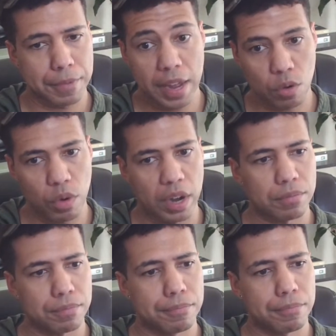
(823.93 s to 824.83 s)
anywhere?
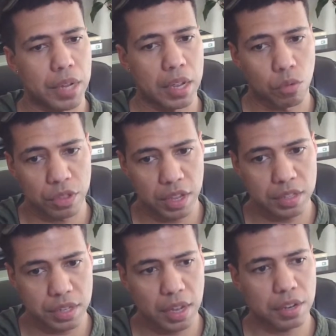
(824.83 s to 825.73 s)
Like with the
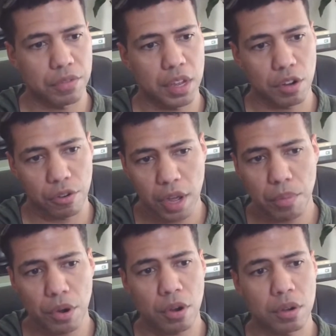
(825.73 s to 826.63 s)
intent of getting her
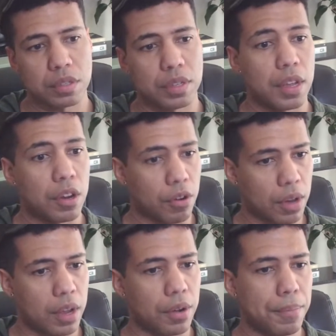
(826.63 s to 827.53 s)
number, seeing her later,
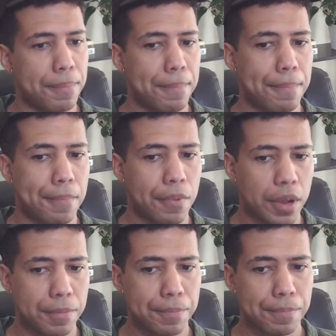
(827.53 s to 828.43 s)

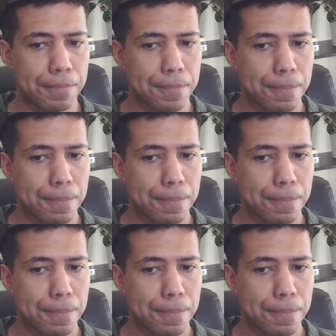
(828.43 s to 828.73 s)
right?